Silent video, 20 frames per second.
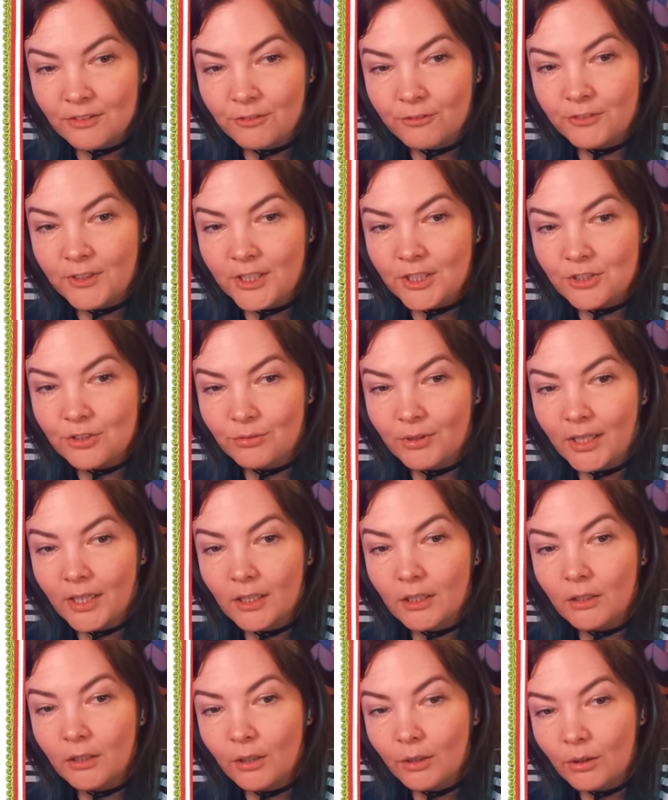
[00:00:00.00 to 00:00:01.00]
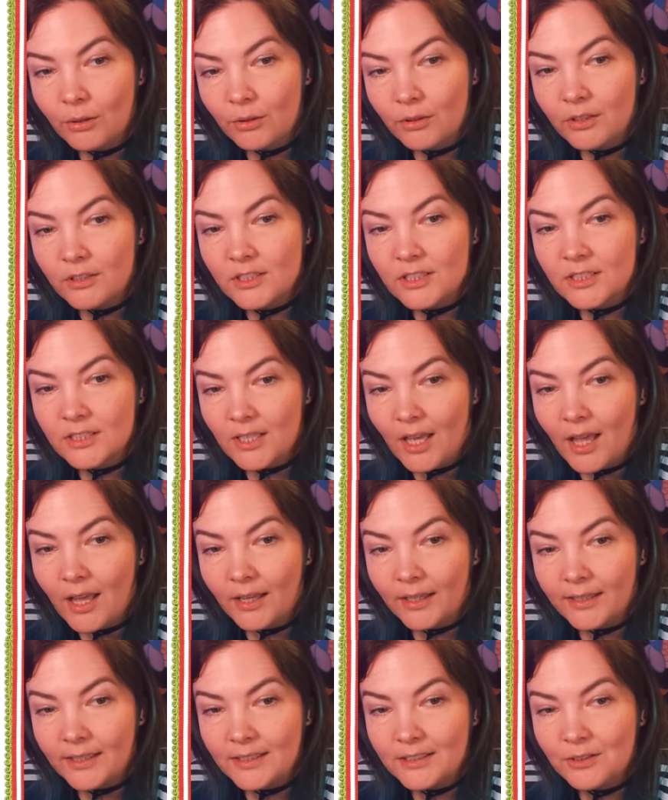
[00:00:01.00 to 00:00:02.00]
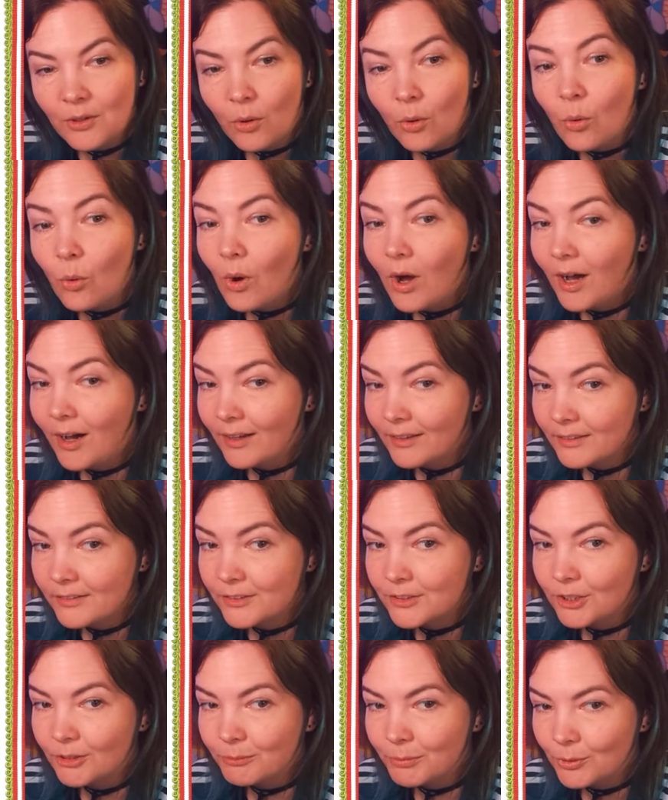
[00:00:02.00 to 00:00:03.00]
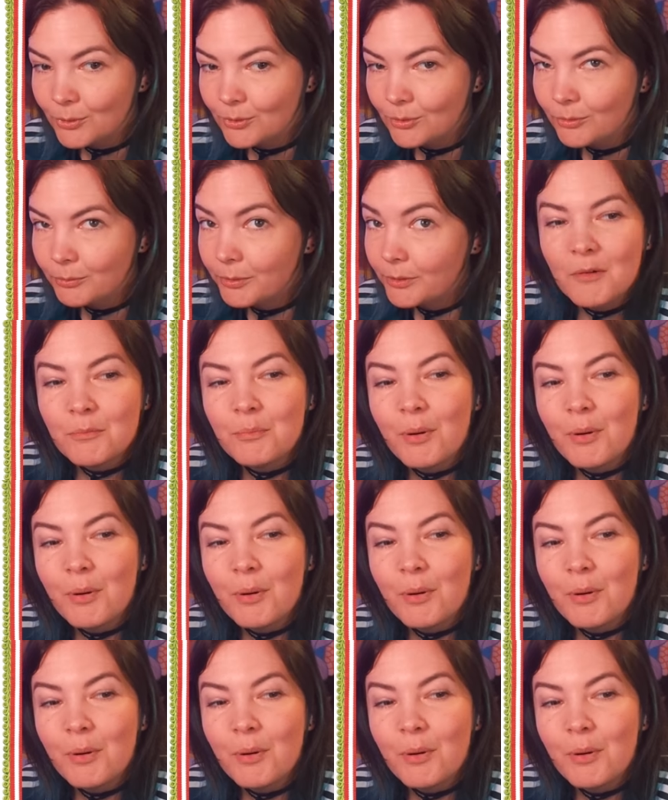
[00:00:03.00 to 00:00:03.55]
featuring clothed side or under boob,